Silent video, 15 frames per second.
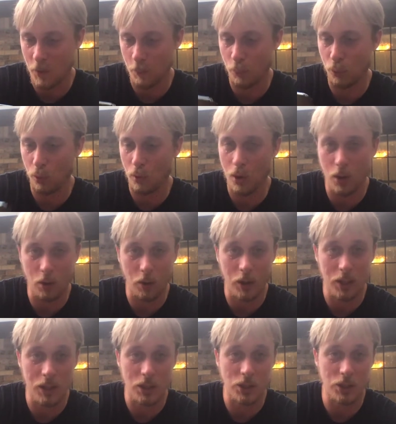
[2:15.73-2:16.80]
Pro
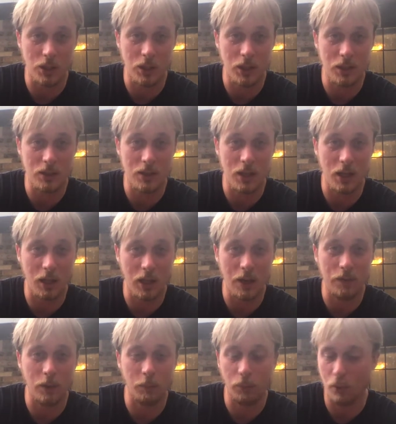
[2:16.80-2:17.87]
edition. It's the
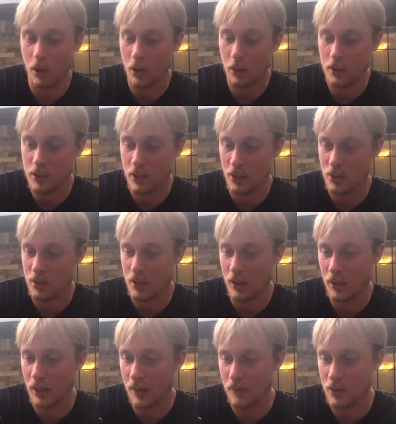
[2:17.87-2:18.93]
11 Pro. It's not just the
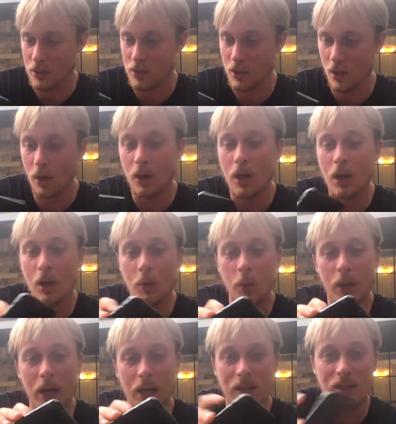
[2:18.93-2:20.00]
11. So we
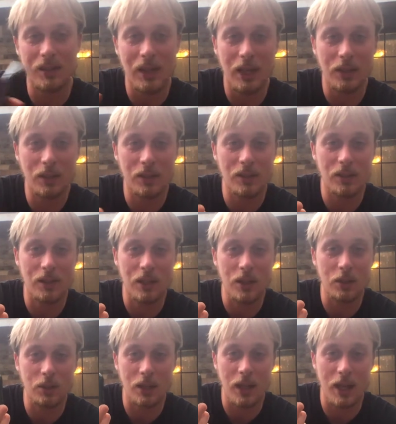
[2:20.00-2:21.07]
got a stainless
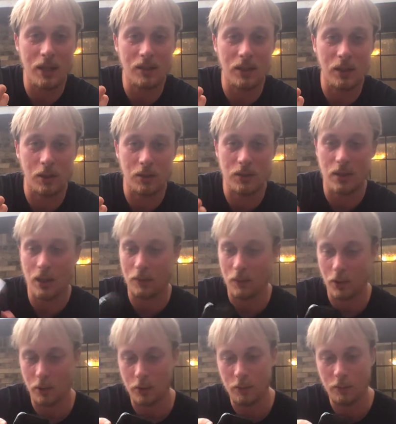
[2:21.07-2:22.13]
steel case here instead of
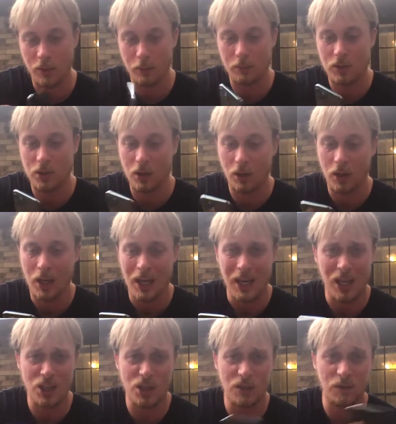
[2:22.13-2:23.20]
aluminum. So
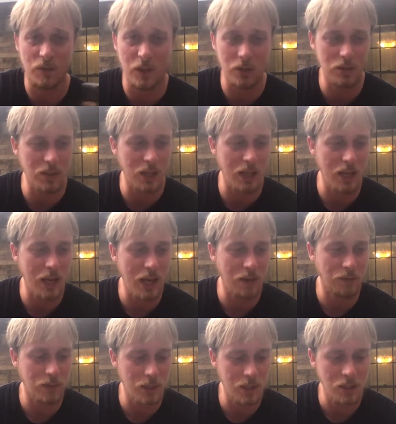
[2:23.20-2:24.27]
it just feels kind of
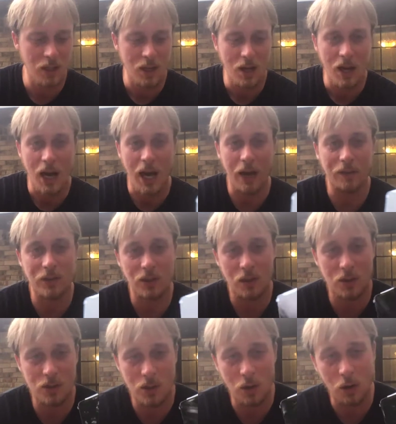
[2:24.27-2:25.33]
hefty. Obviously
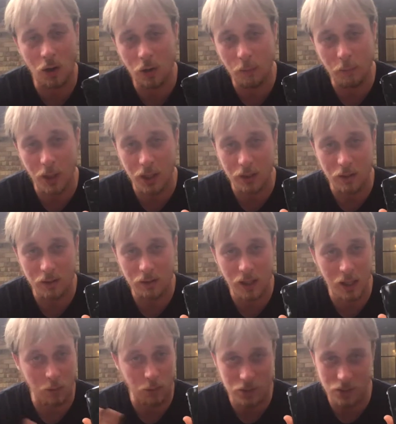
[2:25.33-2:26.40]
there's no home button.
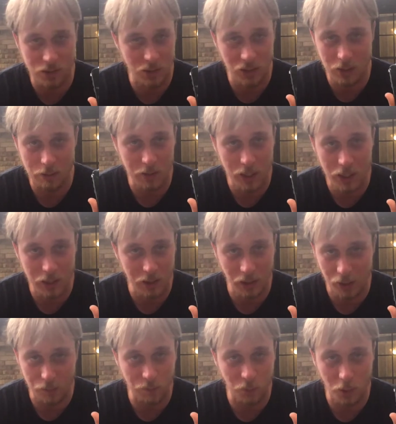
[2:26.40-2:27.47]
That was eliminated
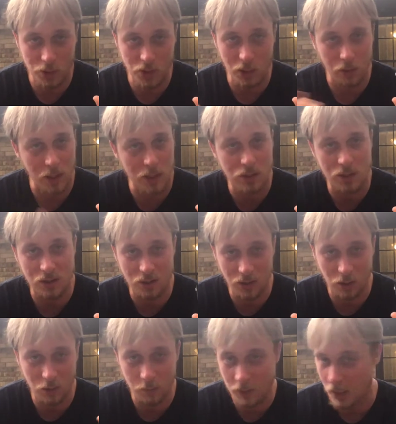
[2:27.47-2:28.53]
like 4 generations
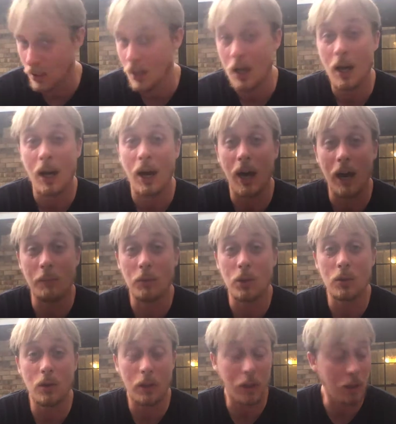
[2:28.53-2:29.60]
ago, but I'm new
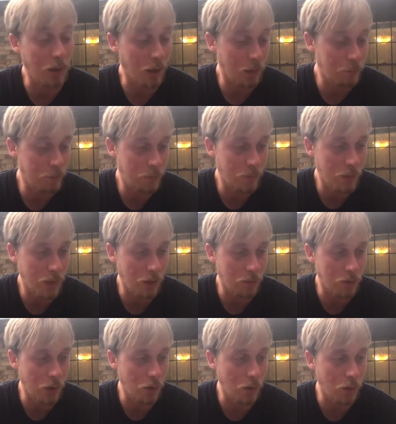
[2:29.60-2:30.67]
to the club of
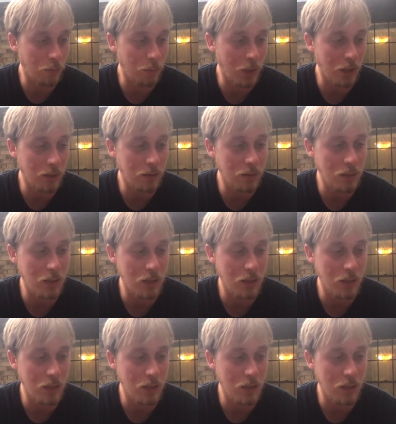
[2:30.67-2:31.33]
no home button.